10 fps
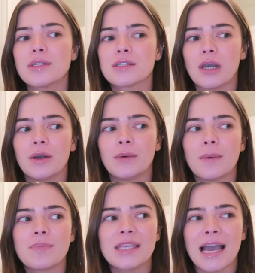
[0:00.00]

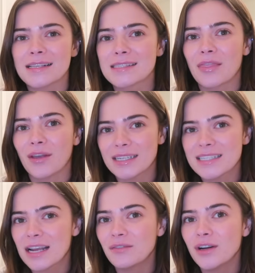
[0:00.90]
So yes, that
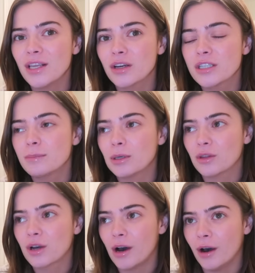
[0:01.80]
is definitely going to be on
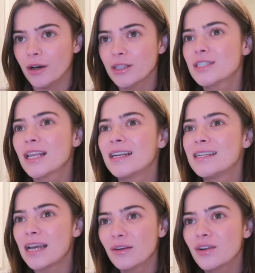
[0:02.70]
the cards.
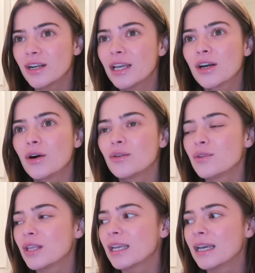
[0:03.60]
Definitely a goal
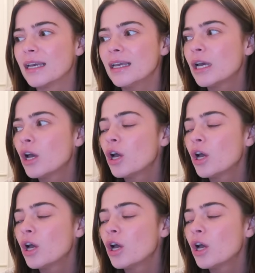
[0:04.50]
for the year.